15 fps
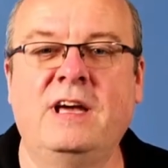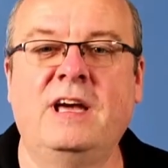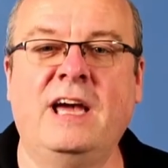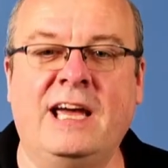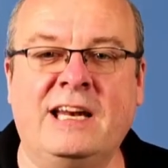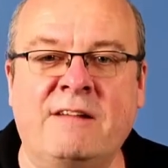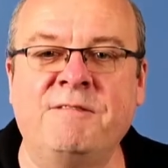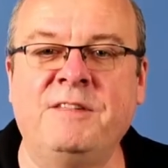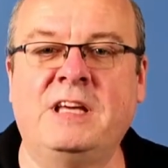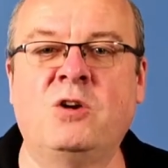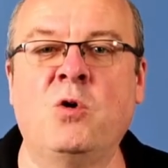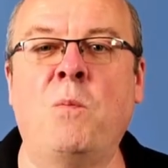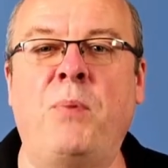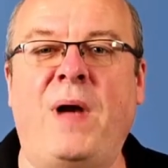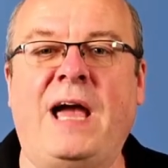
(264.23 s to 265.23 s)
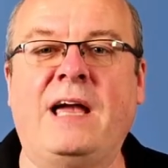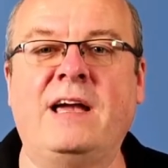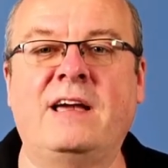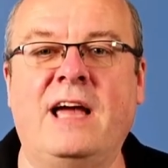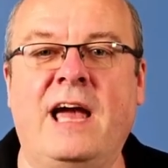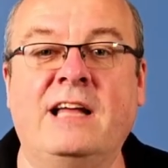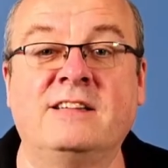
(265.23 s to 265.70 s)
and then we go
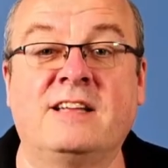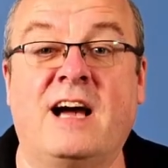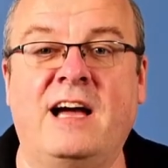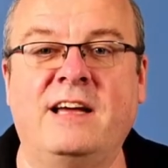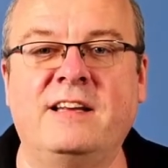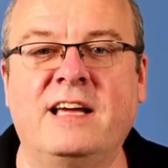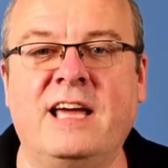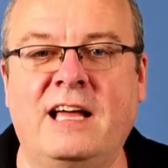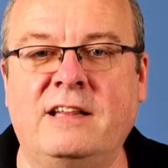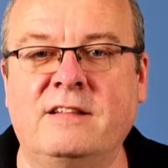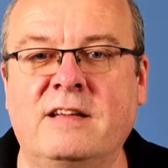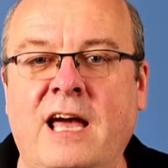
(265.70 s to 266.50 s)
back and try it again.